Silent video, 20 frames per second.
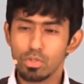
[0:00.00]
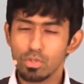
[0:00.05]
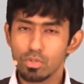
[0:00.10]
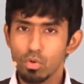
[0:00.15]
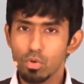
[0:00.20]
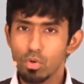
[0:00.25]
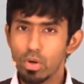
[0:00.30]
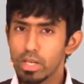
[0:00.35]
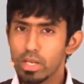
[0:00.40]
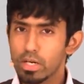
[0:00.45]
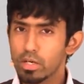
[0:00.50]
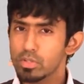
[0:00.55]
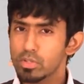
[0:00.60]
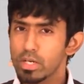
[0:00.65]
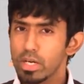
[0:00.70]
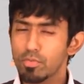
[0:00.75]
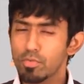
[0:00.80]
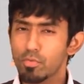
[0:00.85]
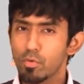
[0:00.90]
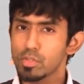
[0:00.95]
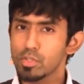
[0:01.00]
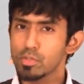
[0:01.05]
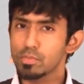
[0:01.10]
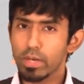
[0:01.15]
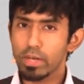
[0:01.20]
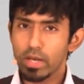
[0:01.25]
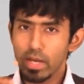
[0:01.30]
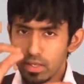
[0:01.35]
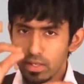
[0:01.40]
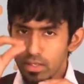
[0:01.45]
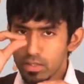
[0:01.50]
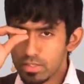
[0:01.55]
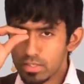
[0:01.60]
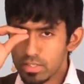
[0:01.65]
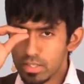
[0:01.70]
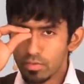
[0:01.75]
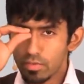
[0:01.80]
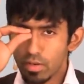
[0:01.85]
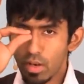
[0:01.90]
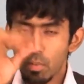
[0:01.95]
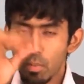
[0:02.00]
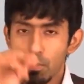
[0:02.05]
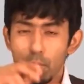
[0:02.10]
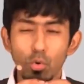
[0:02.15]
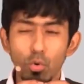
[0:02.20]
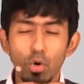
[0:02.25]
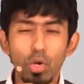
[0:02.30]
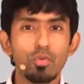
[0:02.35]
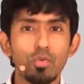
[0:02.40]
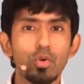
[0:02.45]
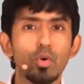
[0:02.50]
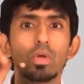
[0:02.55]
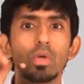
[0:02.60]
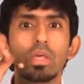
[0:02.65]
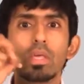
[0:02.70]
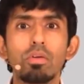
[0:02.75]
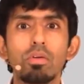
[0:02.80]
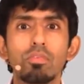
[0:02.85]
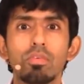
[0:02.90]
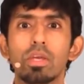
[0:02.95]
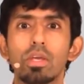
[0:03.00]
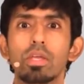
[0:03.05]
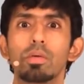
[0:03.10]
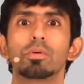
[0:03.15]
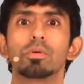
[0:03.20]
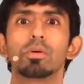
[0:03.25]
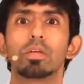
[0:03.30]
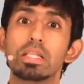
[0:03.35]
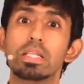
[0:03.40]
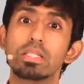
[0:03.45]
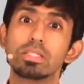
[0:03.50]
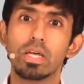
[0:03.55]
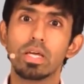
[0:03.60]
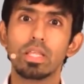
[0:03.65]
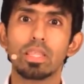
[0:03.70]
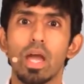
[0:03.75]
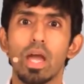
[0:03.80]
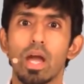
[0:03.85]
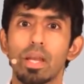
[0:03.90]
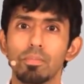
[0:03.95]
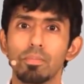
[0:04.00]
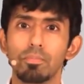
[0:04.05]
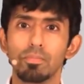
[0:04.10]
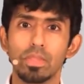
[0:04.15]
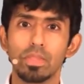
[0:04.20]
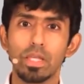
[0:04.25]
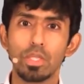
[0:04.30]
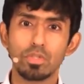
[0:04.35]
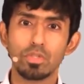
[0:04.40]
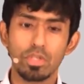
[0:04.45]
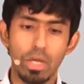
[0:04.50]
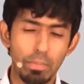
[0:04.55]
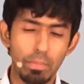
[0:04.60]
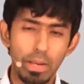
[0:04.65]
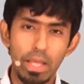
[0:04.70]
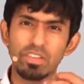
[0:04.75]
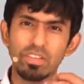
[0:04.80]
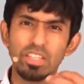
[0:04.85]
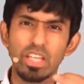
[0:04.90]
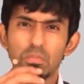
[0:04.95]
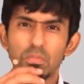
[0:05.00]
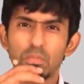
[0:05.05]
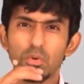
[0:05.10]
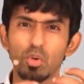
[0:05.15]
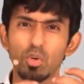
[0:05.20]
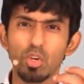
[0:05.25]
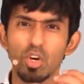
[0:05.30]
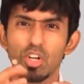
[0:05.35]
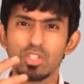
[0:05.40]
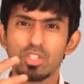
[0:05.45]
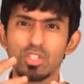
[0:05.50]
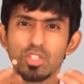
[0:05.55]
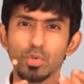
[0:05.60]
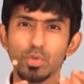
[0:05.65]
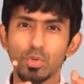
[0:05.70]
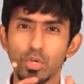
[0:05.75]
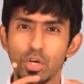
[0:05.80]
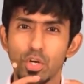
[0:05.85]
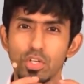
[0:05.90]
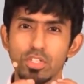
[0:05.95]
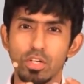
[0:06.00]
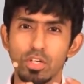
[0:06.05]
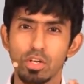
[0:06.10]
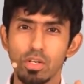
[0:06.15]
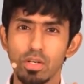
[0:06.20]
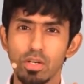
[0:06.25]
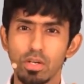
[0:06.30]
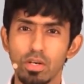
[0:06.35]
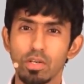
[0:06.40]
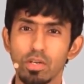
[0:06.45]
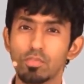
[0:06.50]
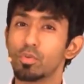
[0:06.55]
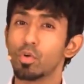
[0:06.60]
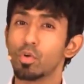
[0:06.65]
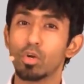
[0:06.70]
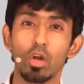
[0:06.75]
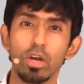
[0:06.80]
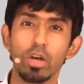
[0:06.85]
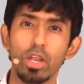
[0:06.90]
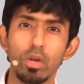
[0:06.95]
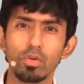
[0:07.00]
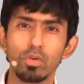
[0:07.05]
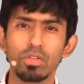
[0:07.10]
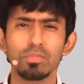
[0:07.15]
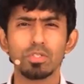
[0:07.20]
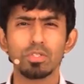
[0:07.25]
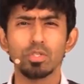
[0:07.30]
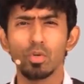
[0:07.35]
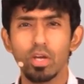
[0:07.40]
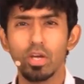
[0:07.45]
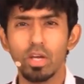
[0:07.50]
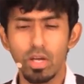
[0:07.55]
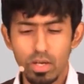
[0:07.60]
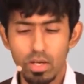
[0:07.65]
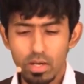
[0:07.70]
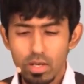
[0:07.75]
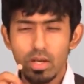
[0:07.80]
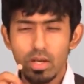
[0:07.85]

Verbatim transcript: So electrostatic force is big at this level. But what if you go even deeper inside the atom? Then you start playing with there are protons, neutrons, and all. If you don't already know them, it's okay.